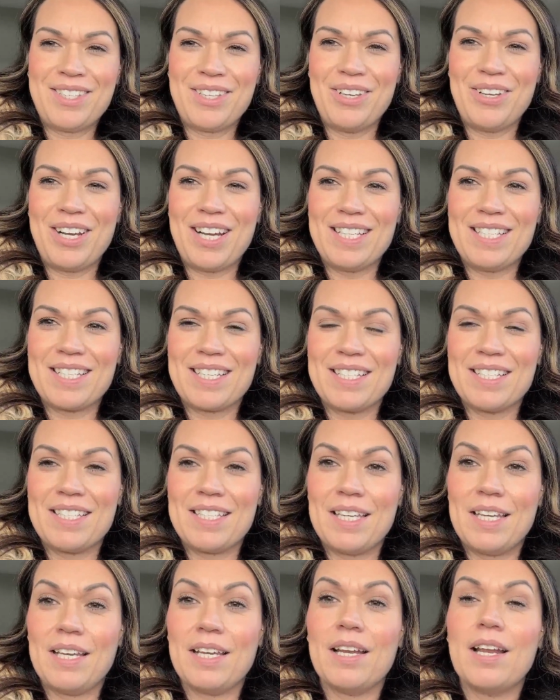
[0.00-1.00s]
so you guys can
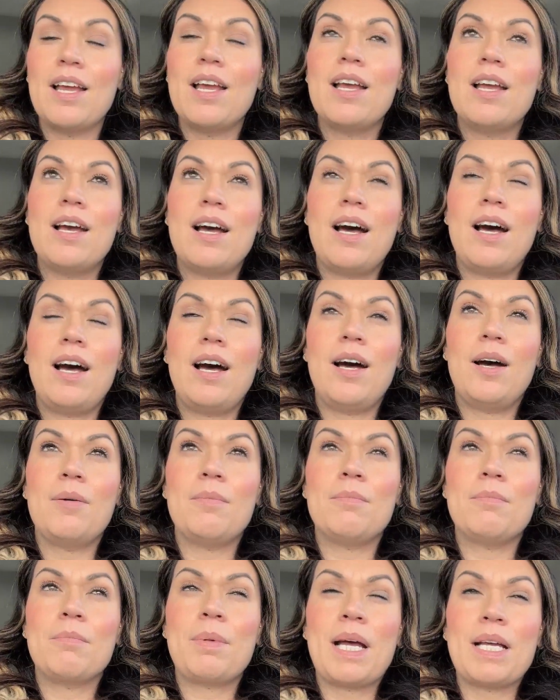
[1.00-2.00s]
see it.
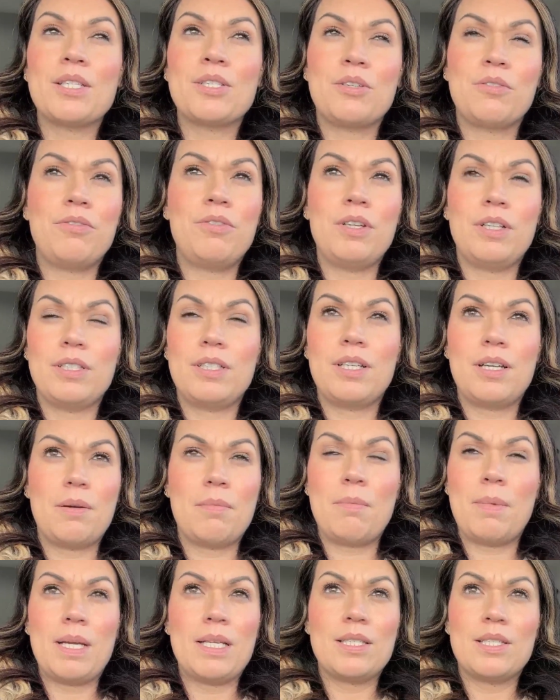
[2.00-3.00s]
Um, Pastor Phil did an
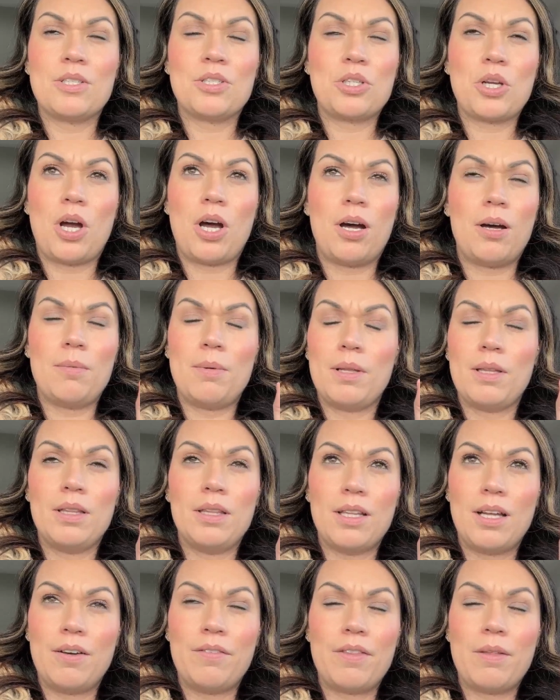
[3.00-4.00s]
amazing job.
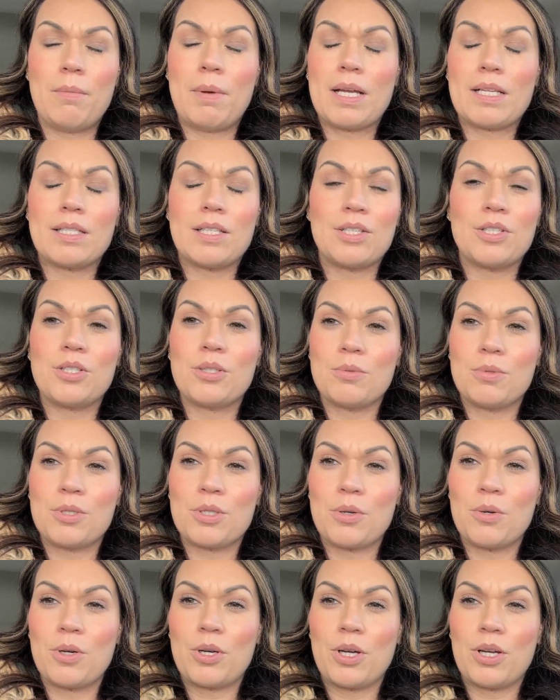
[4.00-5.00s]
Love the message. It was
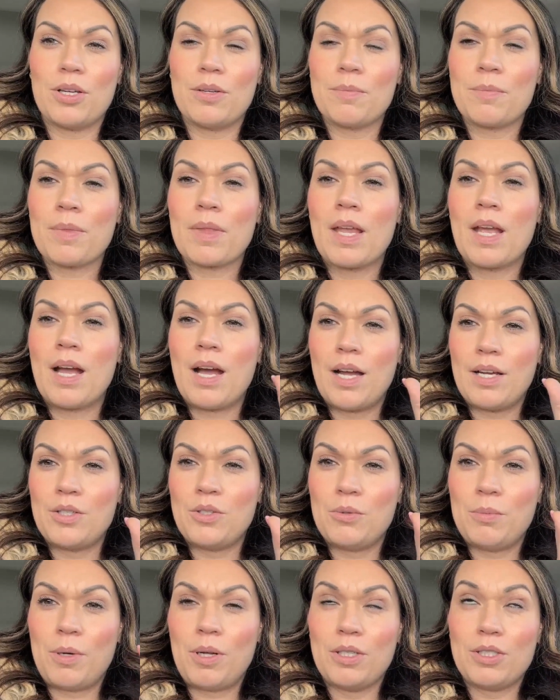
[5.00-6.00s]
so good. I
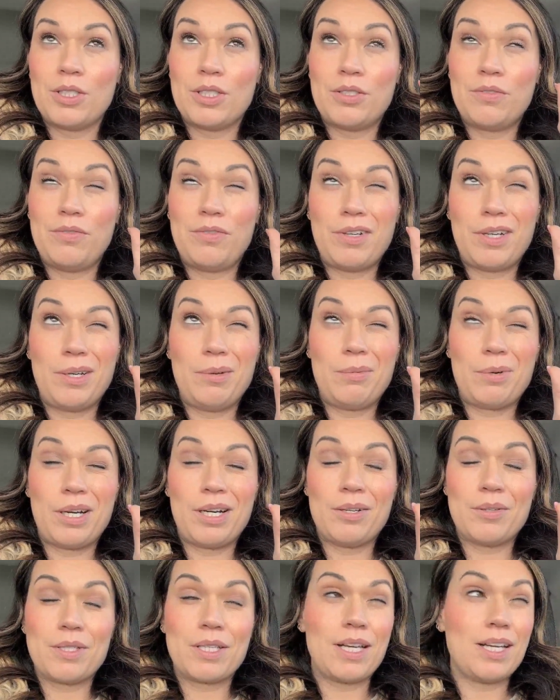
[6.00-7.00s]
do apologize. It's very
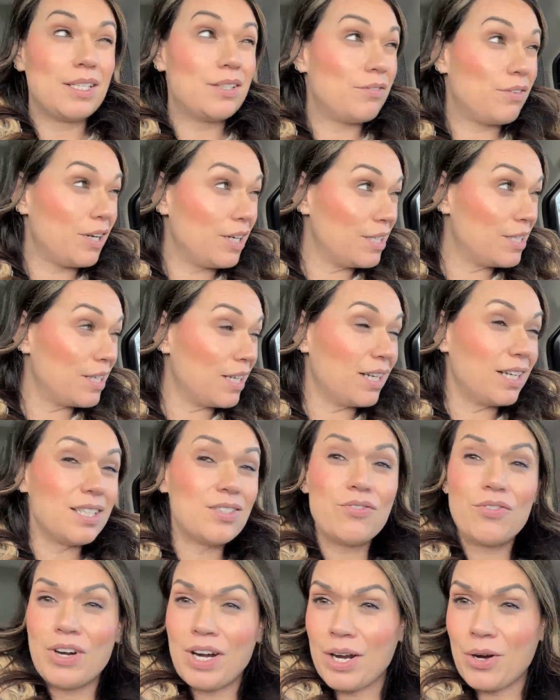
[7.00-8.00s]
bright outside. It's very sunny.
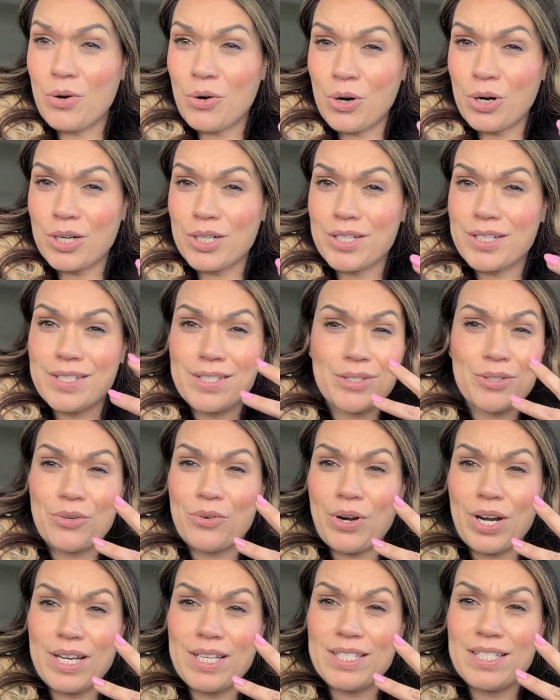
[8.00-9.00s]
It's very gorgeous.
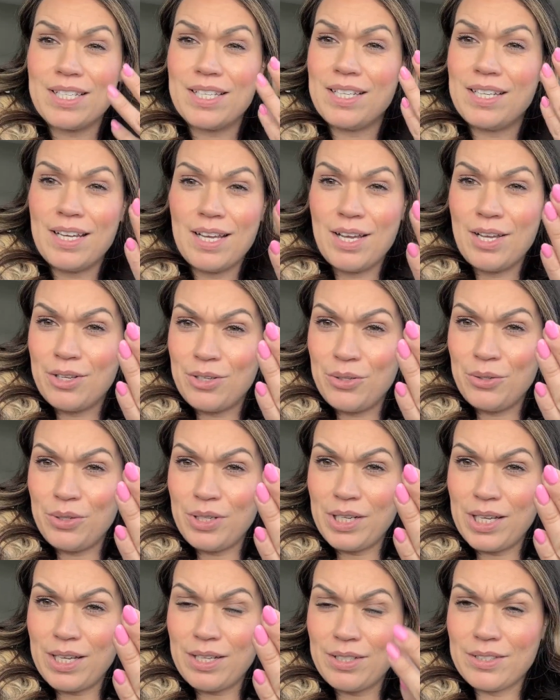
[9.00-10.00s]
Crazy. New
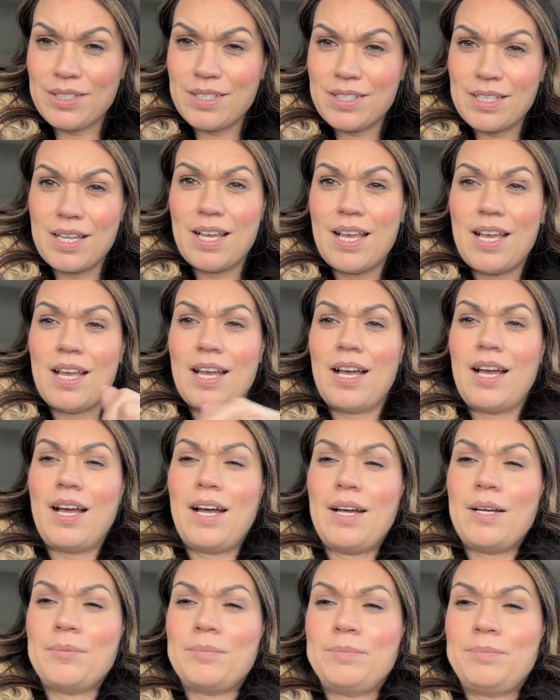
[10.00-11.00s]
nails.
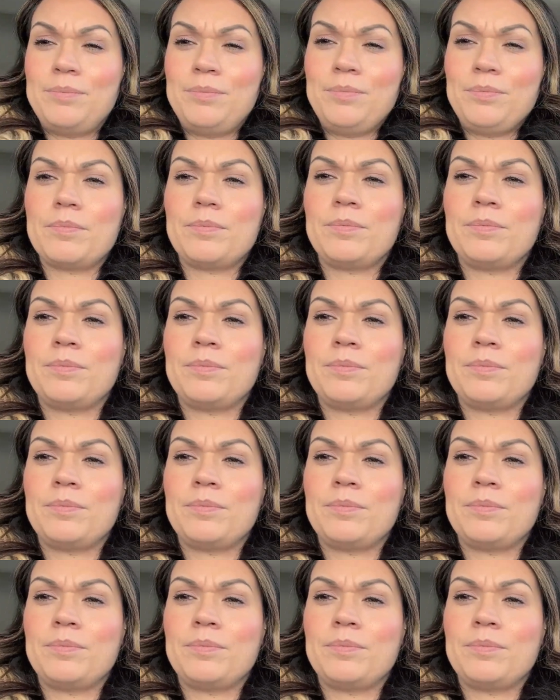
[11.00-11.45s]
Um,